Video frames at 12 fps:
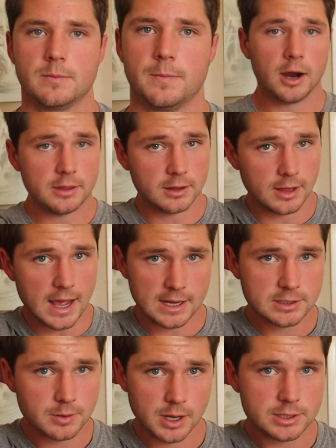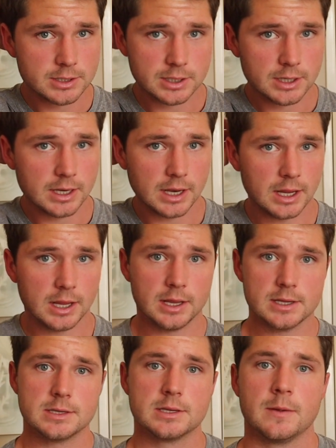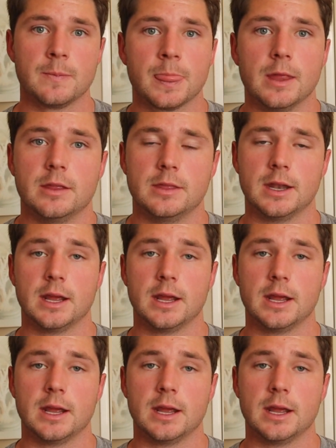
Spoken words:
Alright, and the last question is that